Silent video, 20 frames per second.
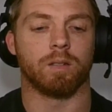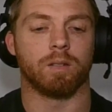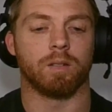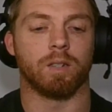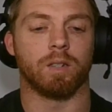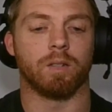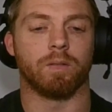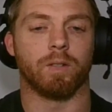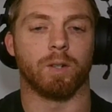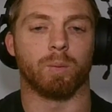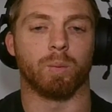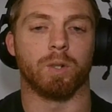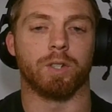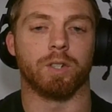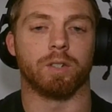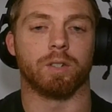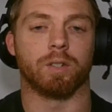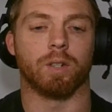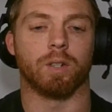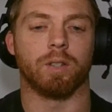If it would
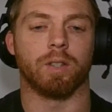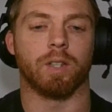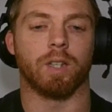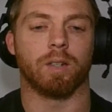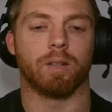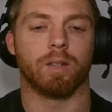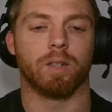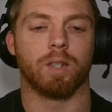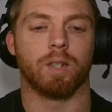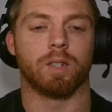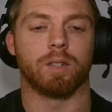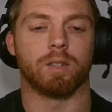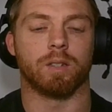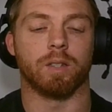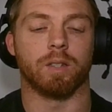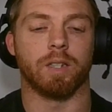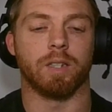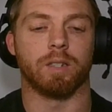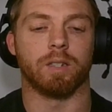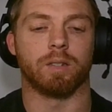just go there. So
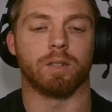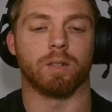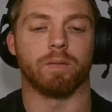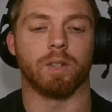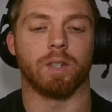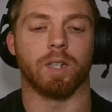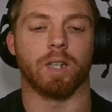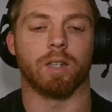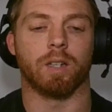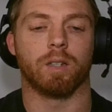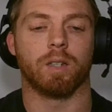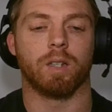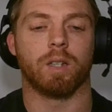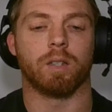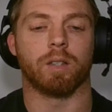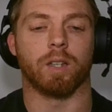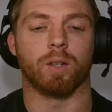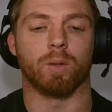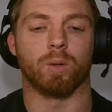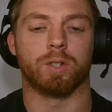these over here.
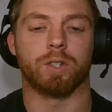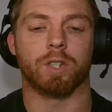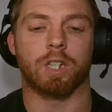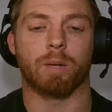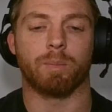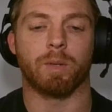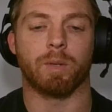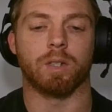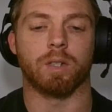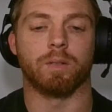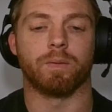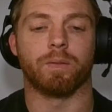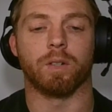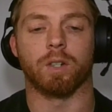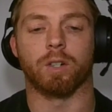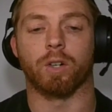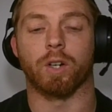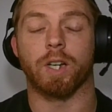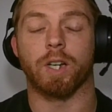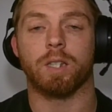They also come in different
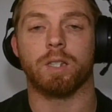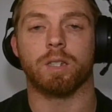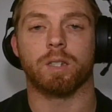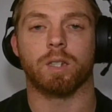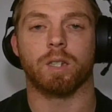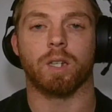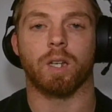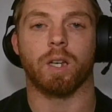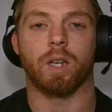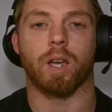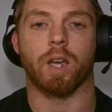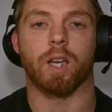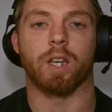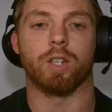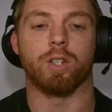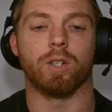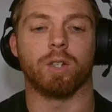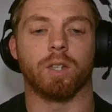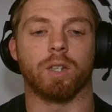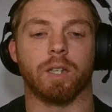grades, and
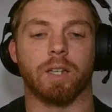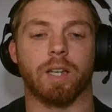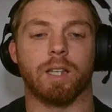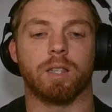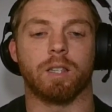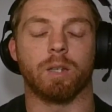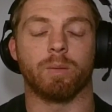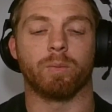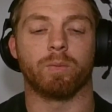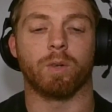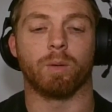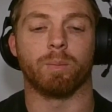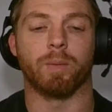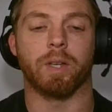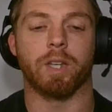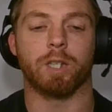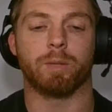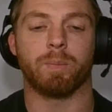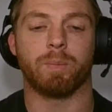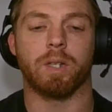you can get them from the
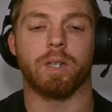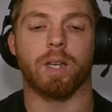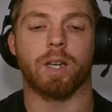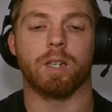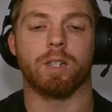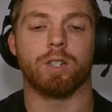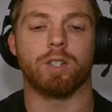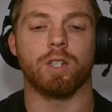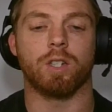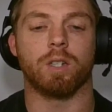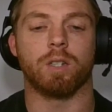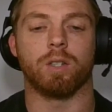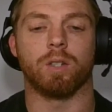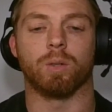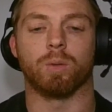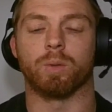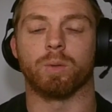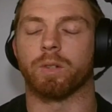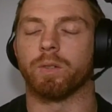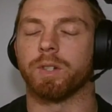SP dungeon.
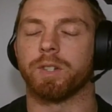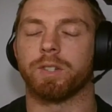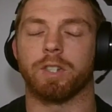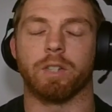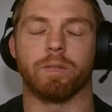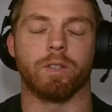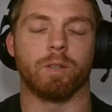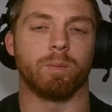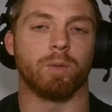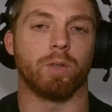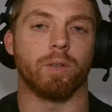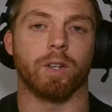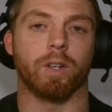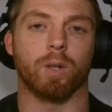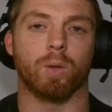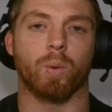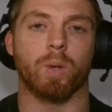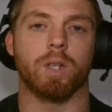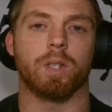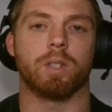You'll receive them doing
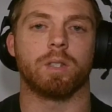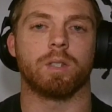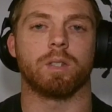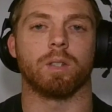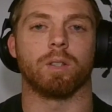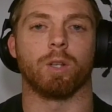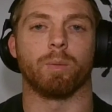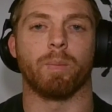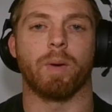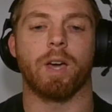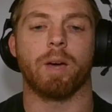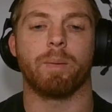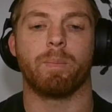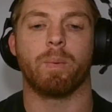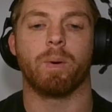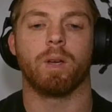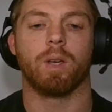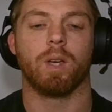quests in the map.